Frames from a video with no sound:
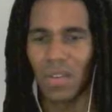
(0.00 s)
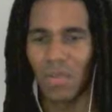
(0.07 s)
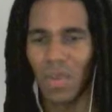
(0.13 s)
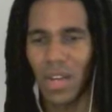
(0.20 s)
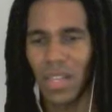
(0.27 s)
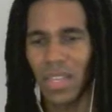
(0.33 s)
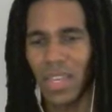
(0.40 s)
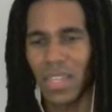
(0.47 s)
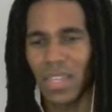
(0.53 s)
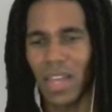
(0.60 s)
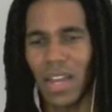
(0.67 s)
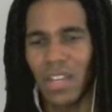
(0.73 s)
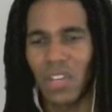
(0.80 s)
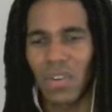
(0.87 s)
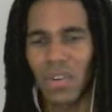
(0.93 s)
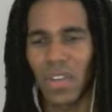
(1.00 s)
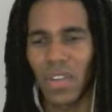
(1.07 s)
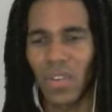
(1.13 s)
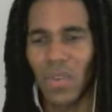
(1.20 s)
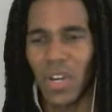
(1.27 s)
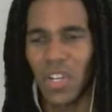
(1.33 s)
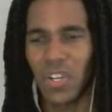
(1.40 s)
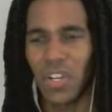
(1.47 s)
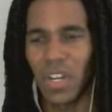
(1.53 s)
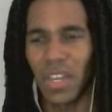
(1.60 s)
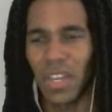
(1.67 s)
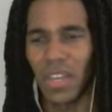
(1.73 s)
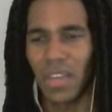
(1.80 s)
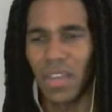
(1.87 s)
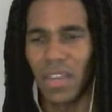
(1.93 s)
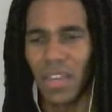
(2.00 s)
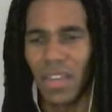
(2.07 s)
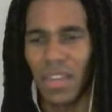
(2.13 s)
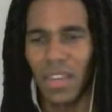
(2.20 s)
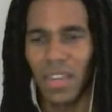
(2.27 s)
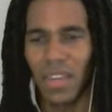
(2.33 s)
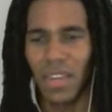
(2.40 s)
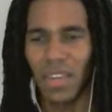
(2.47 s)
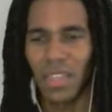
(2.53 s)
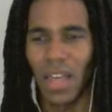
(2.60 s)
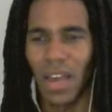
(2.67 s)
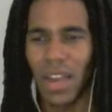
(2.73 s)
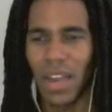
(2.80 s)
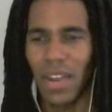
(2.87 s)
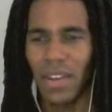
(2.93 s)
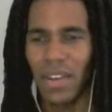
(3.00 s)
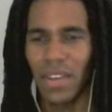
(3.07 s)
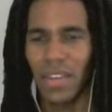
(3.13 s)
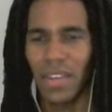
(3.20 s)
Well, he lied during questioning. He lied?